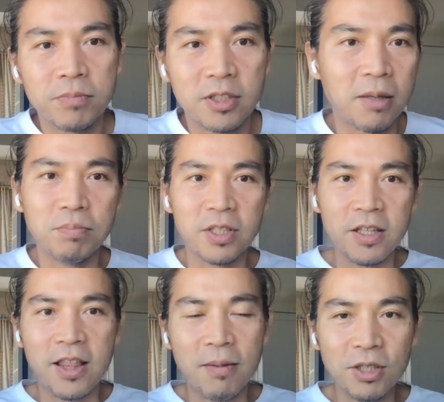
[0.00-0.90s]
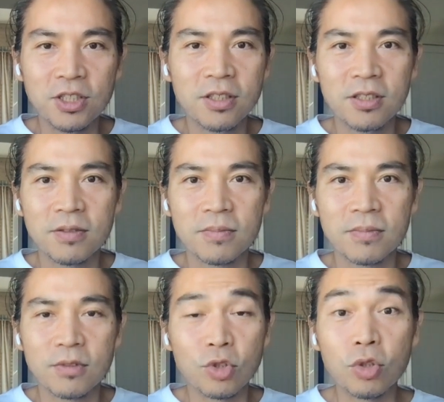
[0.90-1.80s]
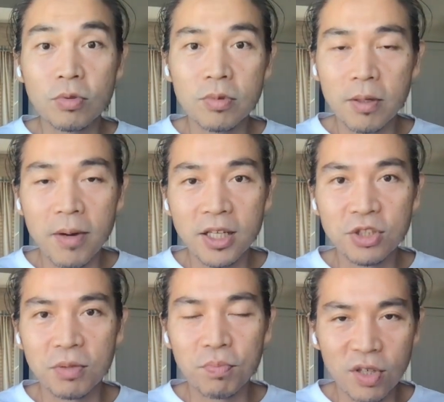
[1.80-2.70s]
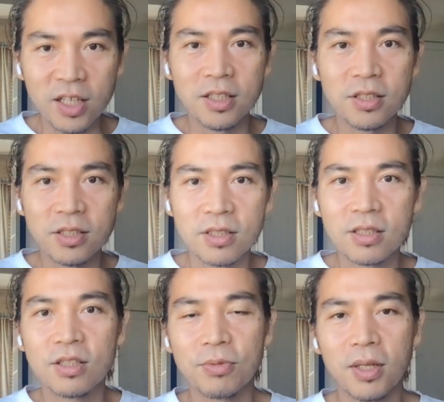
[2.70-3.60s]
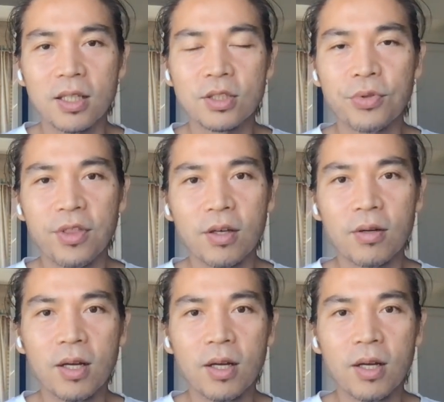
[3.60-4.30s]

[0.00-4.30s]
complete that mission, to my surprise, to be honest with you.